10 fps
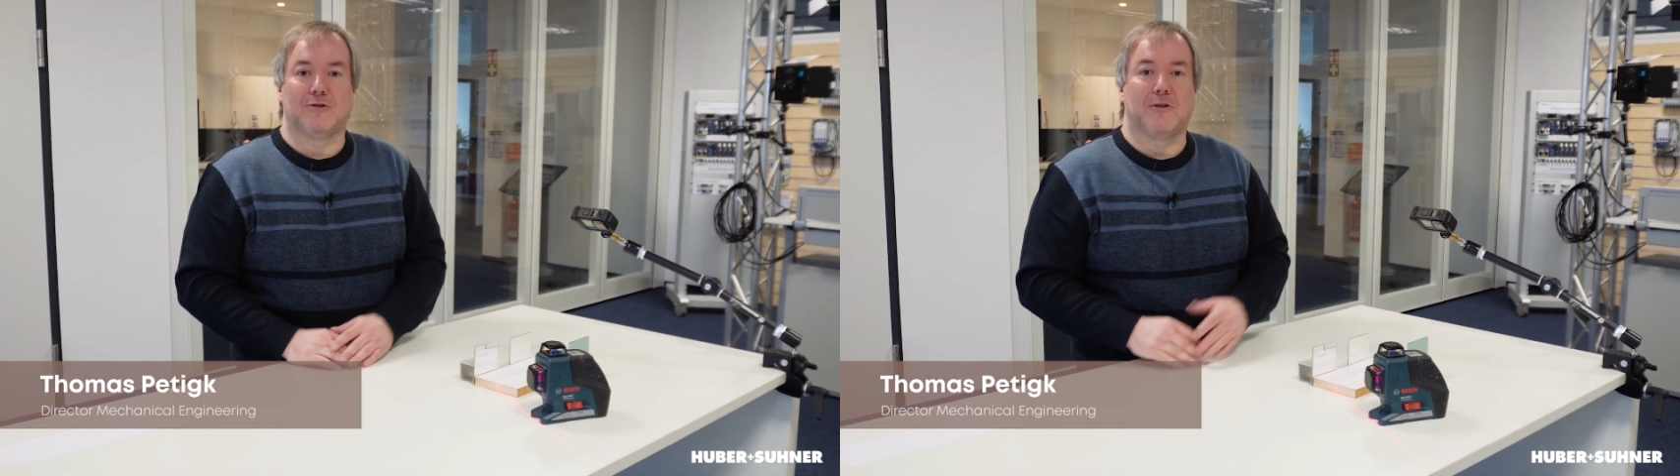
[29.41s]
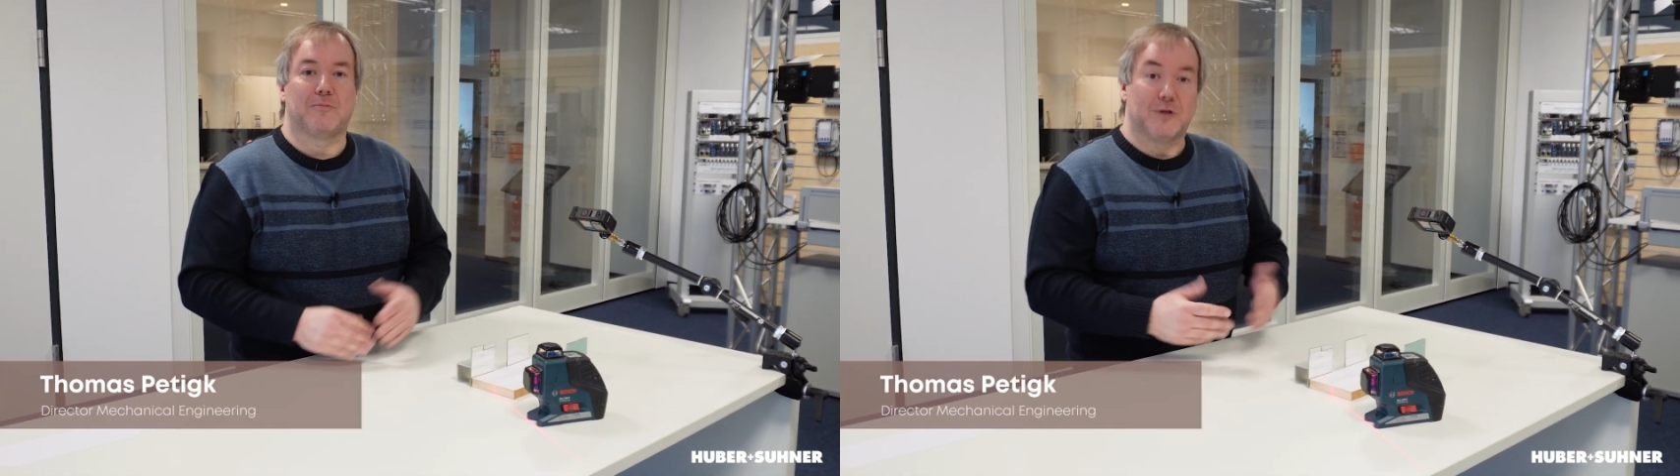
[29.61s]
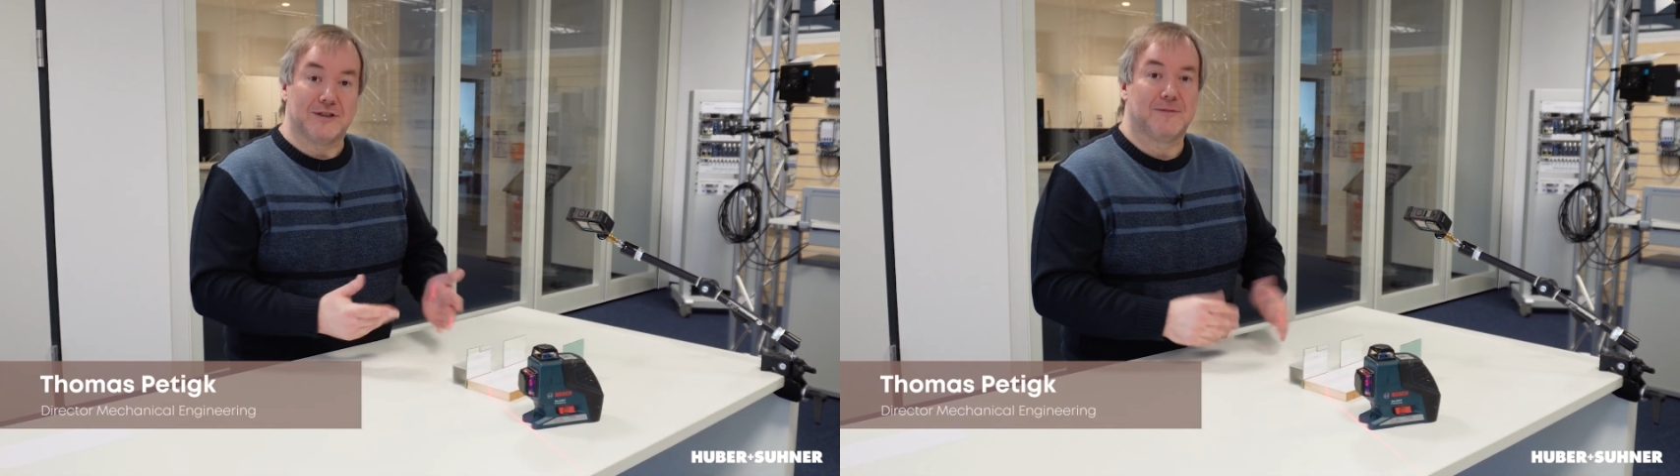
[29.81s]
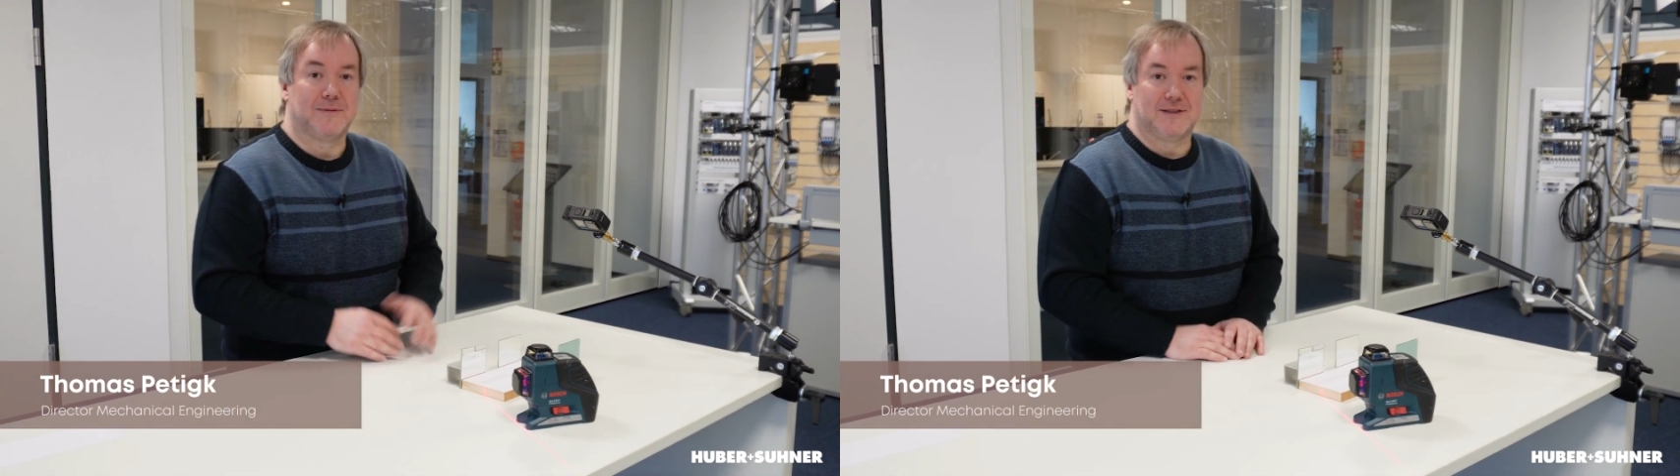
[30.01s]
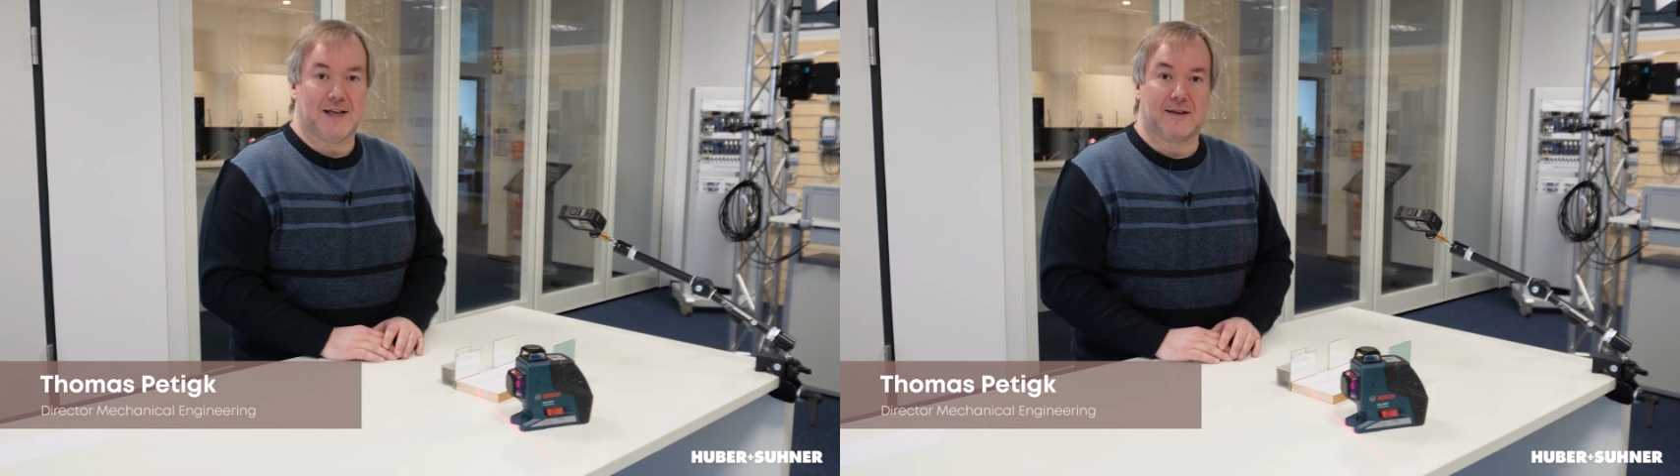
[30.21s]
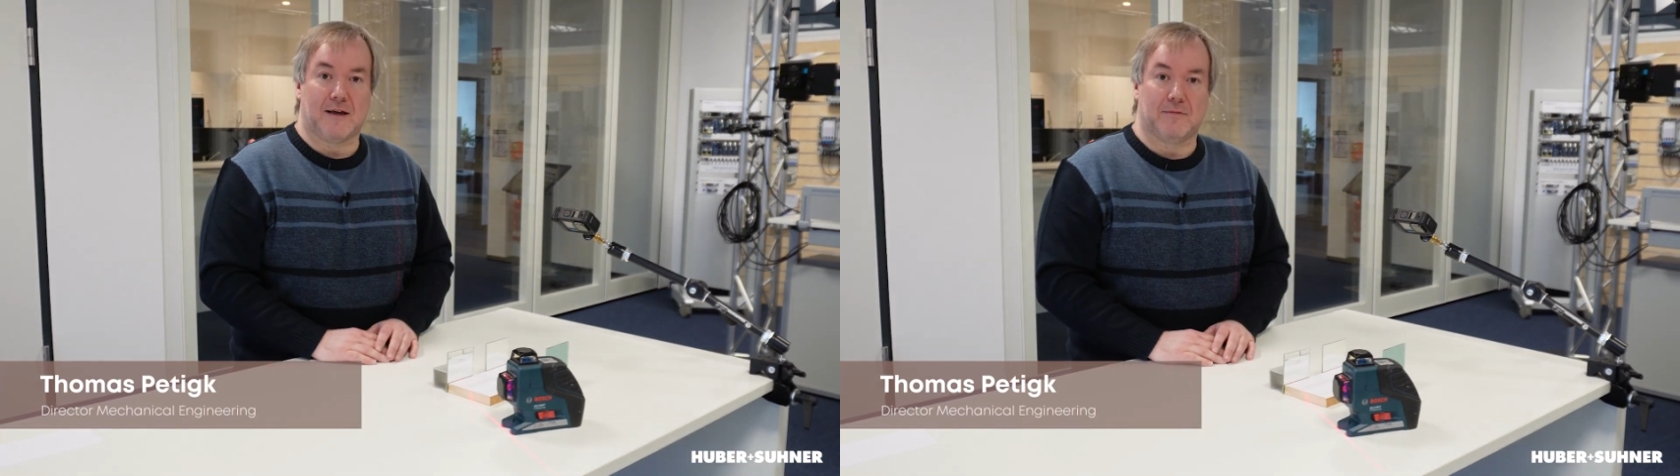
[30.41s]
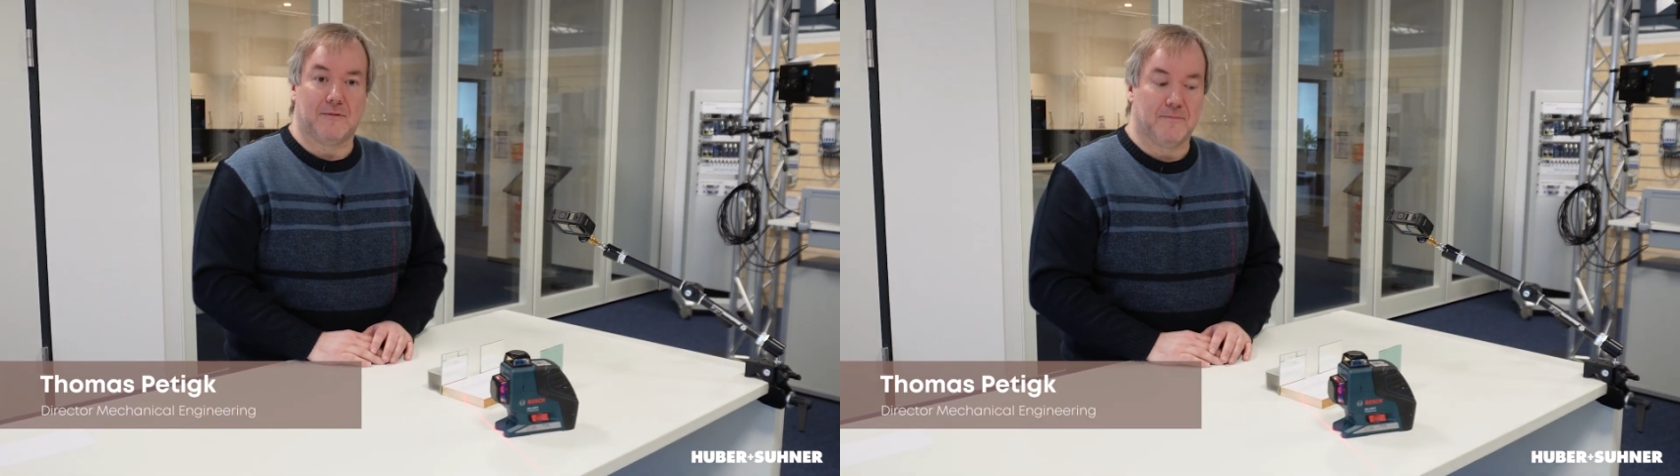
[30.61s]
to the principal setup.